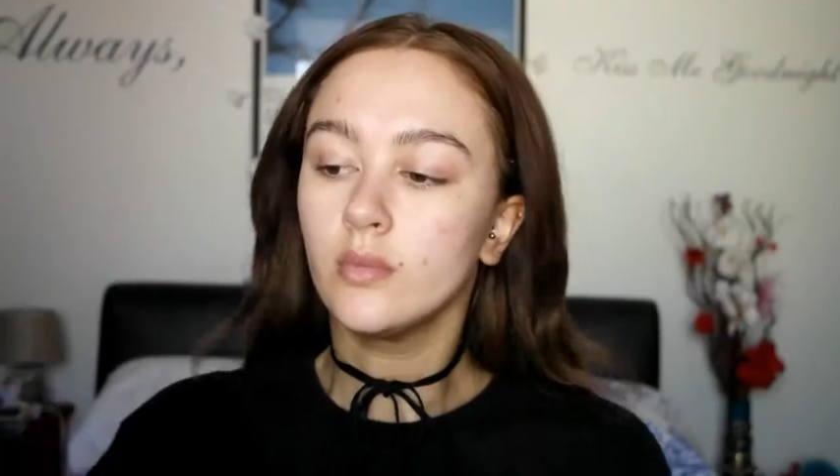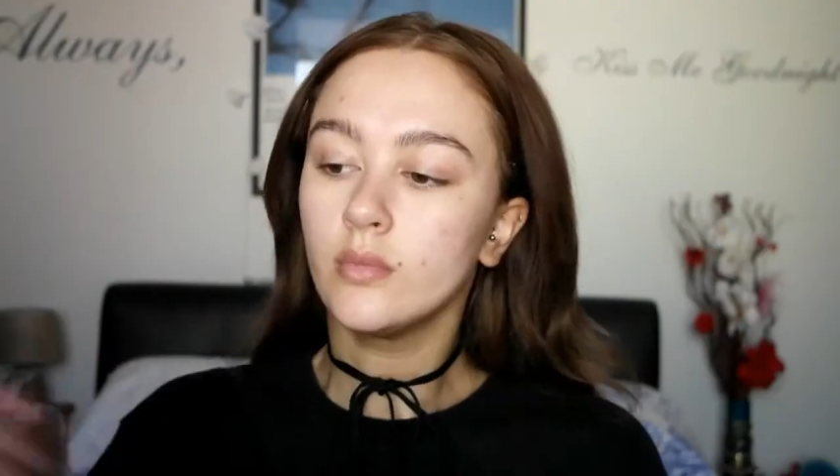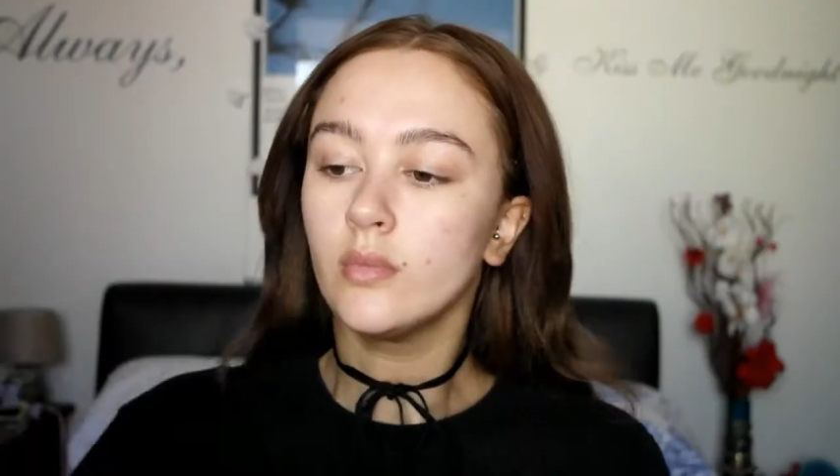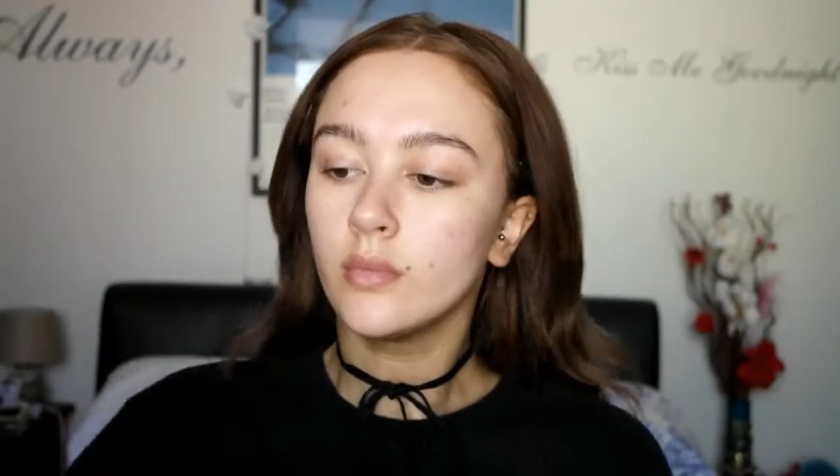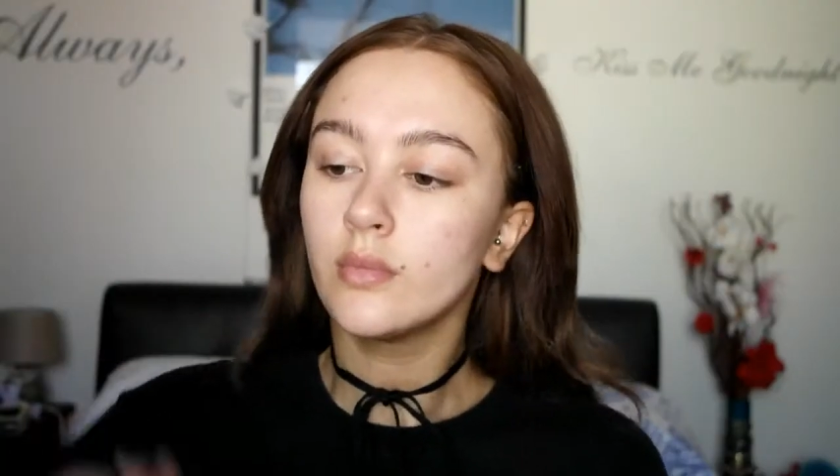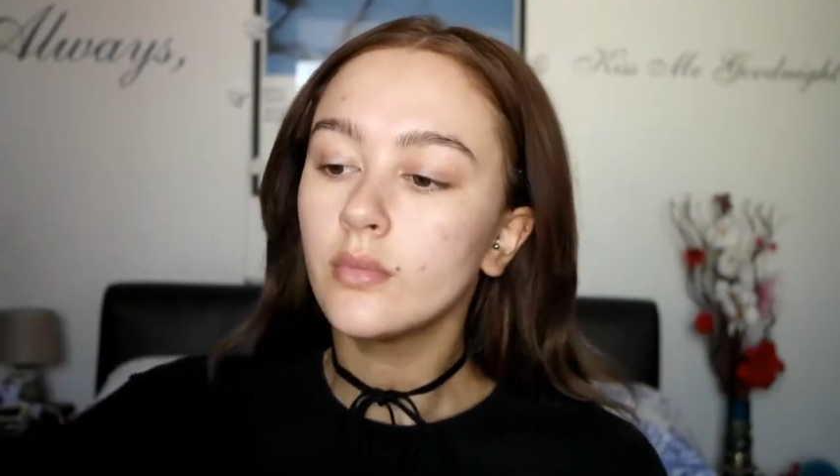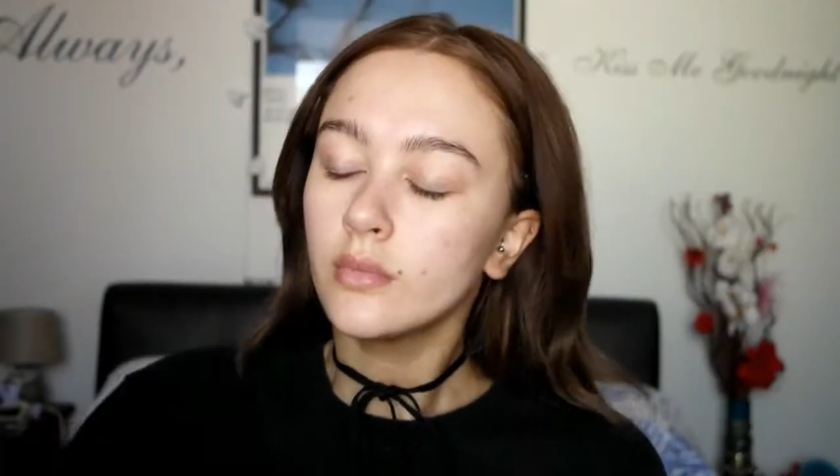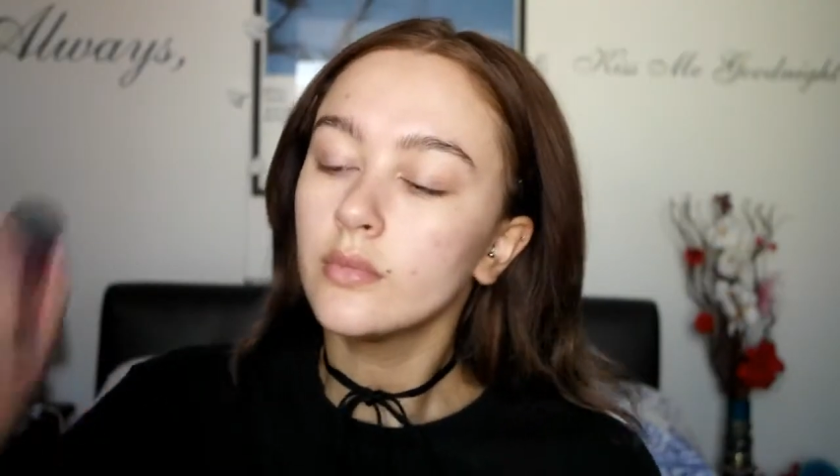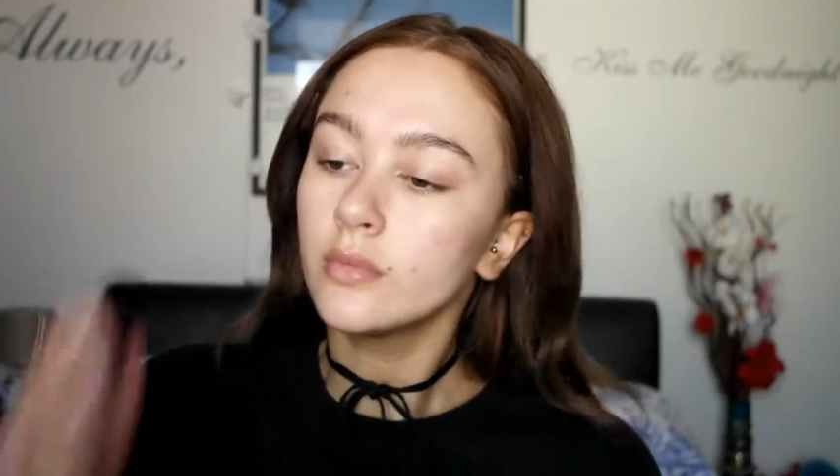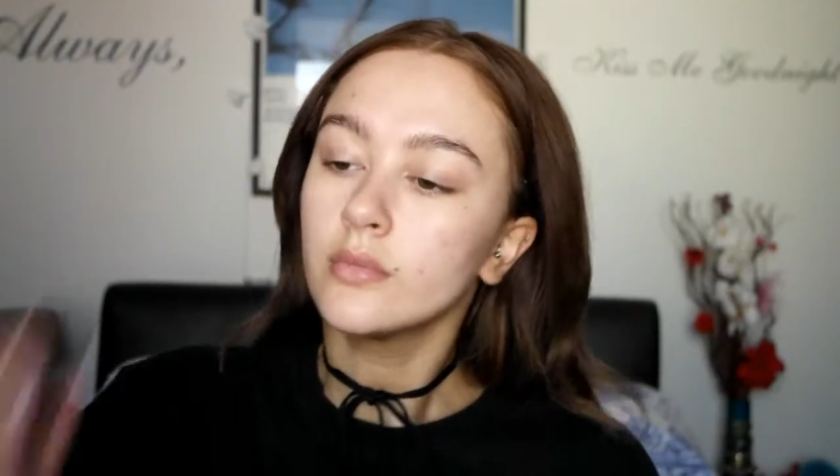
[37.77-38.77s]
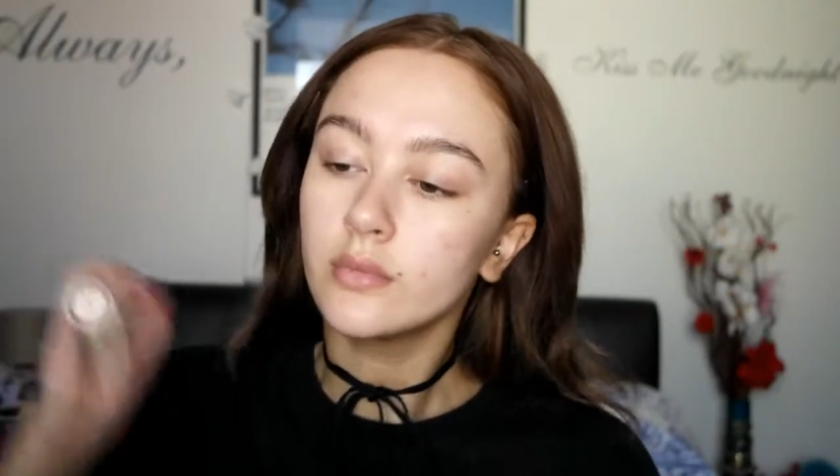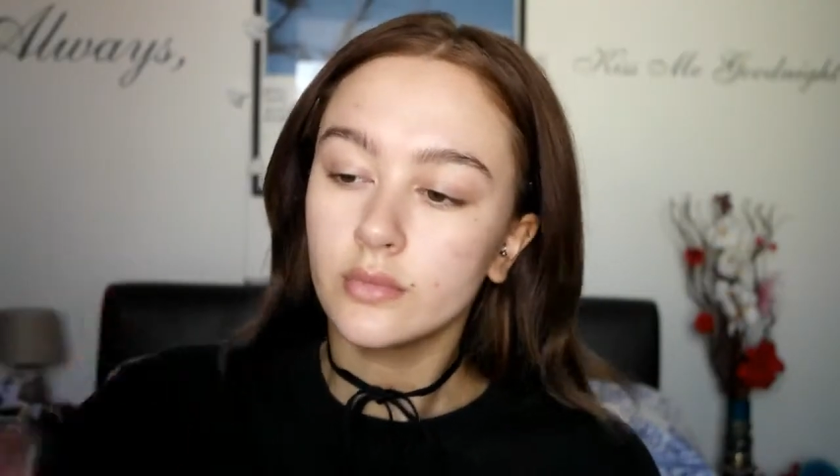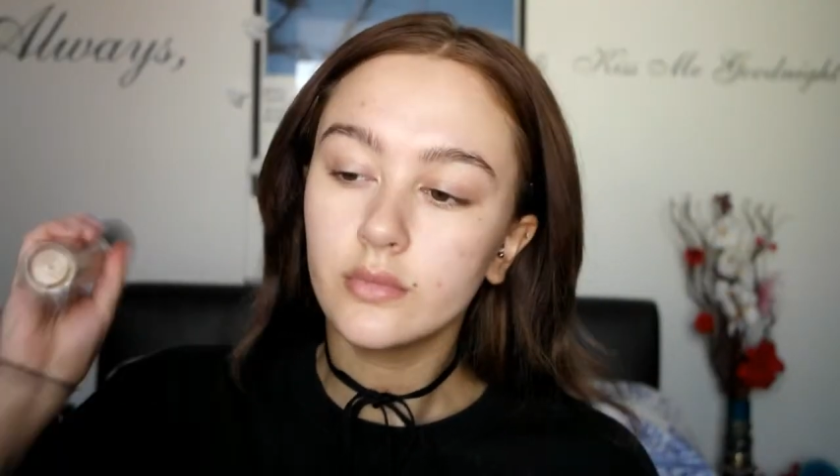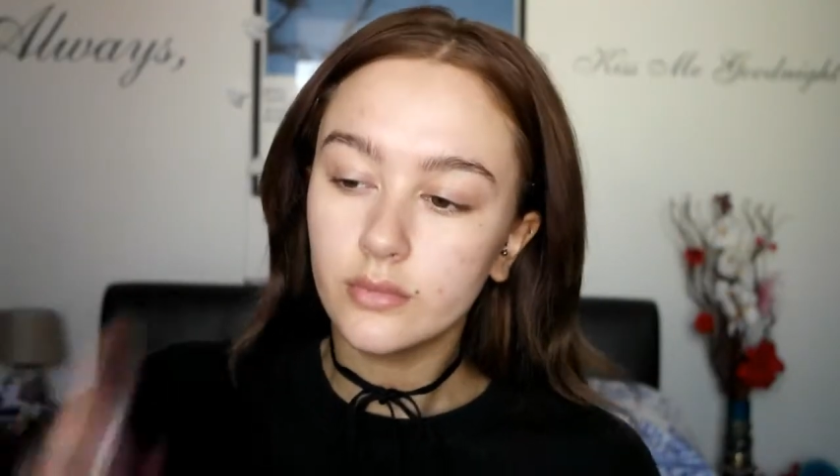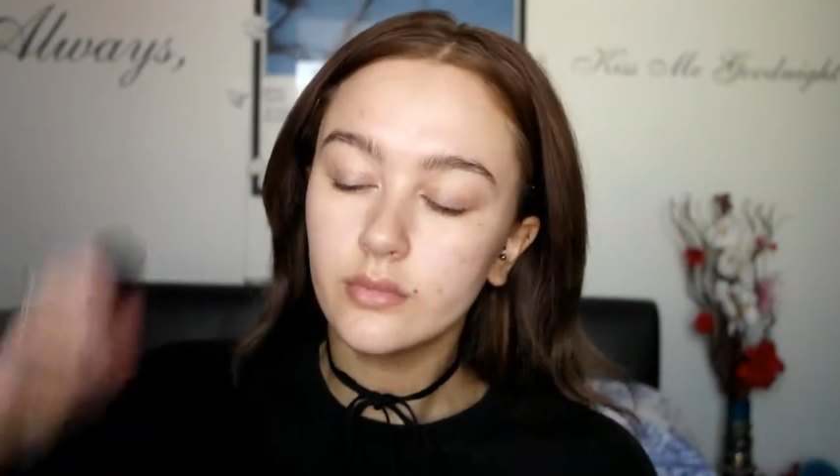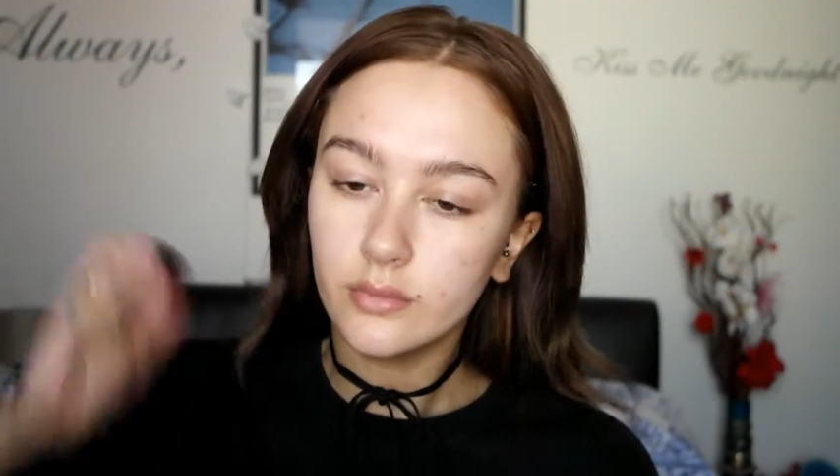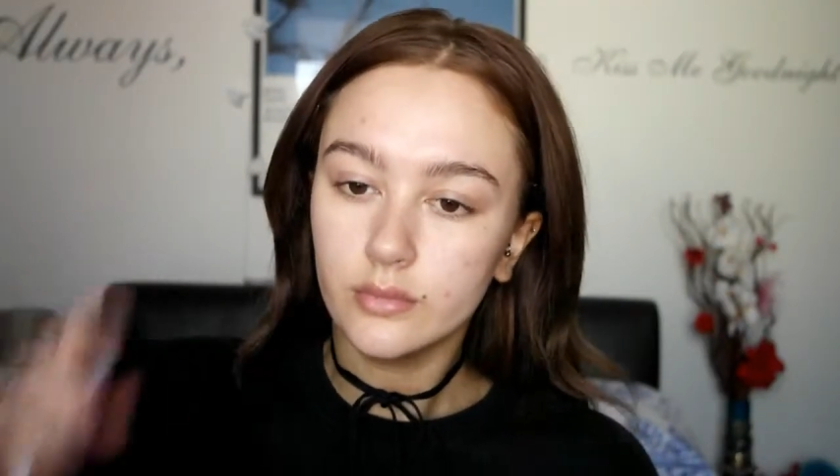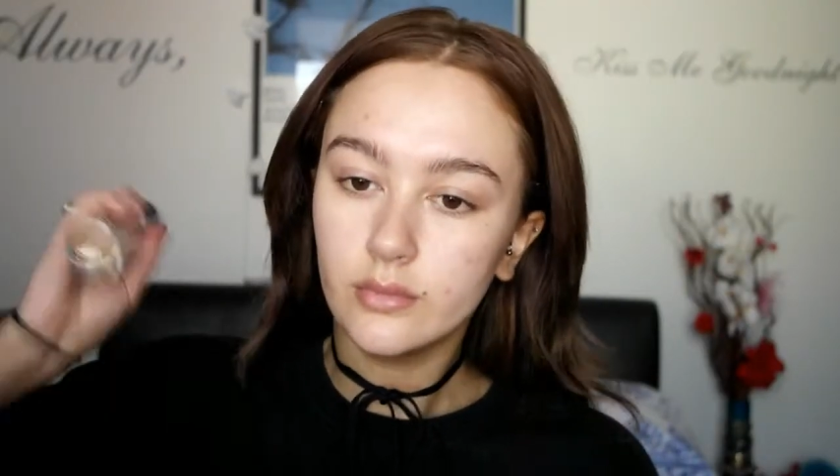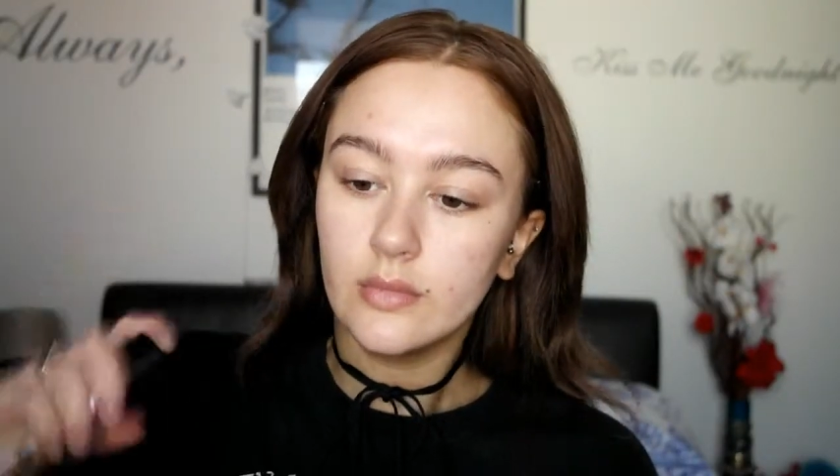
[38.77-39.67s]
I'm trying out the Makeup